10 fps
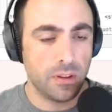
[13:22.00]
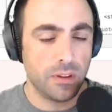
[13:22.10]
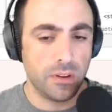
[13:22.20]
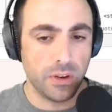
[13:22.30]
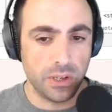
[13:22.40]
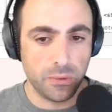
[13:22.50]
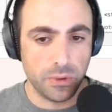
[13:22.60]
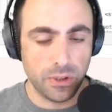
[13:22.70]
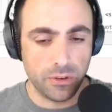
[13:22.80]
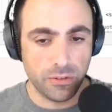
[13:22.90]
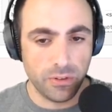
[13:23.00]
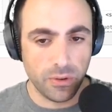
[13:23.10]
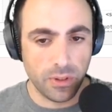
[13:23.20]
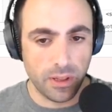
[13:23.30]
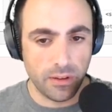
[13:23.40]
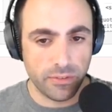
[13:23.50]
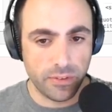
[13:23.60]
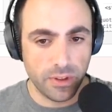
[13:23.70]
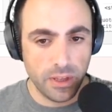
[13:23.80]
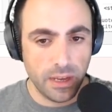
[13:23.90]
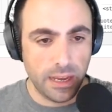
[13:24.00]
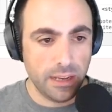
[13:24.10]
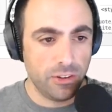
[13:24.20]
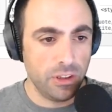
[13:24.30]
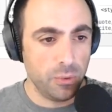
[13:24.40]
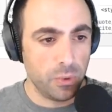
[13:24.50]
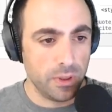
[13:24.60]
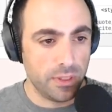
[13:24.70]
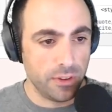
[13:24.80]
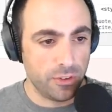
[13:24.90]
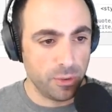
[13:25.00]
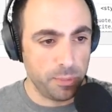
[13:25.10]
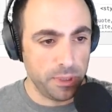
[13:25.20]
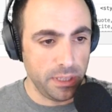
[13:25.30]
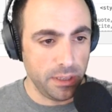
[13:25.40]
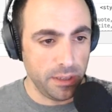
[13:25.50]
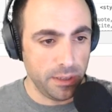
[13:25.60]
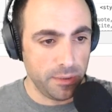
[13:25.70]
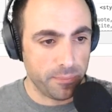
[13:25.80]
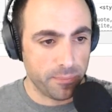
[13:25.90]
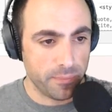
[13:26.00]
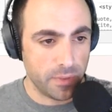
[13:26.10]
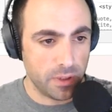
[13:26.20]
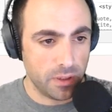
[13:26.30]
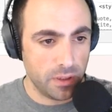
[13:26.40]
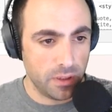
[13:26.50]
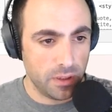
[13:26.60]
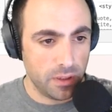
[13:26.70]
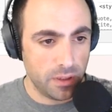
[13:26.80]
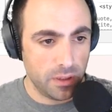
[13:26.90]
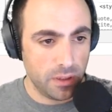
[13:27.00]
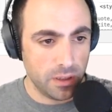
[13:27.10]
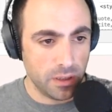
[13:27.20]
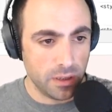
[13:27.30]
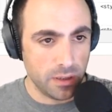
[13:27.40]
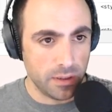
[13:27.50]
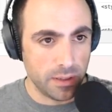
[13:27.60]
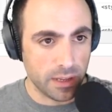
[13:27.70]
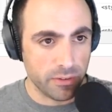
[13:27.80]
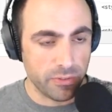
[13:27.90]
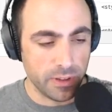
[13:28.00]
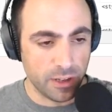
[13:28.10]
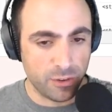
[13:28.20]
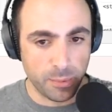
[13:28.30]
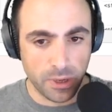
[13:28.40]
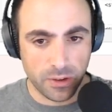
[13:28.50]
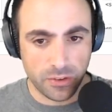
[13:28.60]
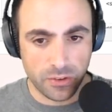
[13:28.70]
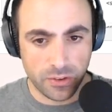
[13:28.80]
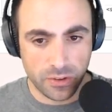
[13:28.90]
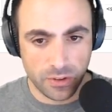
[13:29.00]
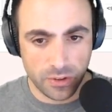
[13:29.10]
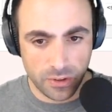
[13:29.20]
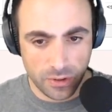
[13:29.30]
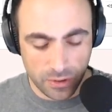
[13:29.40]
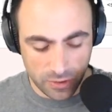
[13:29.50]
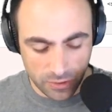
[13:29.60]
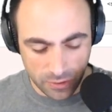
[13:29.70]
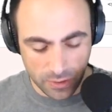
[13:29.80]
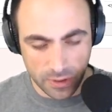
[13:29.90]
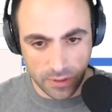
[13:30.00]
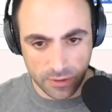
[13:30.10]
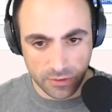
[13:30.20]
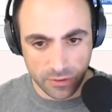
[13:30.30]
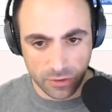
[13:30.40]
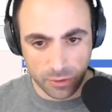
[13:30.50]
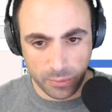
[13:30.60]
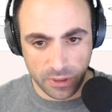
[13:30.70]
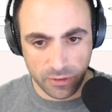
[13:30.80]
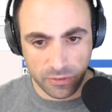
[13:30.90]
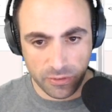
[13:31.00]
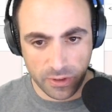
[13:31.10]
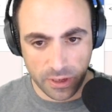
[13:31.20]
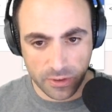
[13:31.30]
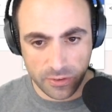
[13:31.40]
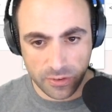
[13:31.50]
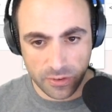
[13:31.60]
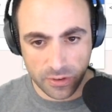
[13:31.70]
No, I don't want it to float left. I actually want this to be like a flex box. So I think this should be flex